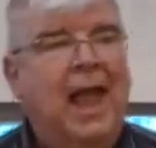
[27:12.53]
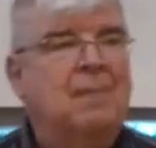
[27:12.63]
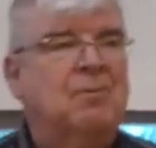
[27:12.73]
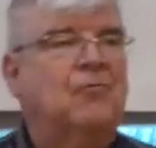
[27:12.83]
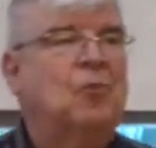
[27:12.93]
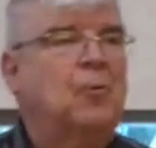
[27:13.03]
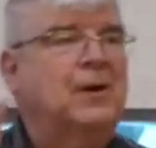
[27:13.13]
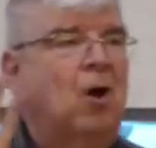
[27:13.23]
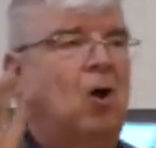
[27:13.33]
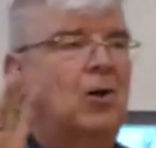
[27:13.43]
and
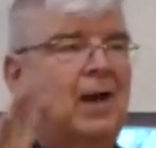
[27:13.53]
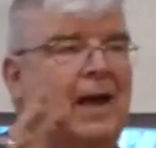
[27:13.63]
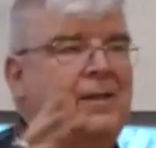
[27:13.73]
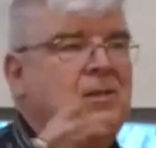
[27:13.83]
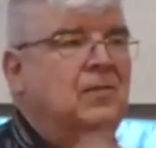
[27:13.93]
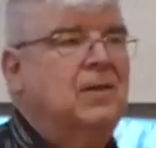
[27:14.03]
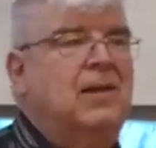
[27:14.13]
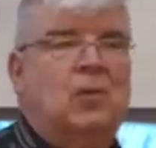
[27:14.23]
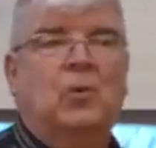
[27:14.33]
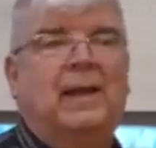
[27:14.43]
performing all kinds of
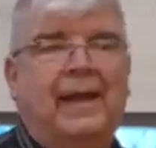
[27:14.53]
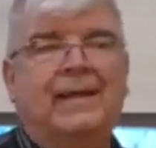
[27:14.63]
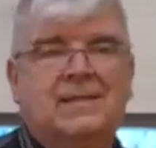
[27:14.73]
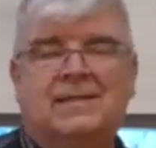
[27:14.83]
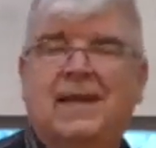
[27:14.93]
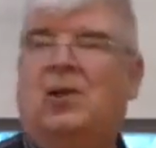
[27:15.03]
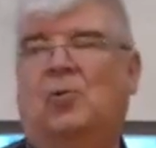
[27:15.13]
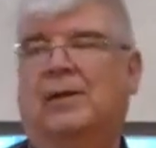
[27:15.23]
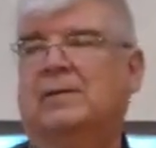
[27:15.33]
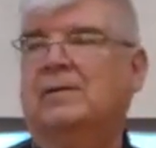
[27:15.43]
iniquity in
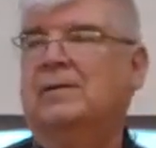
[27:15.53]
secret.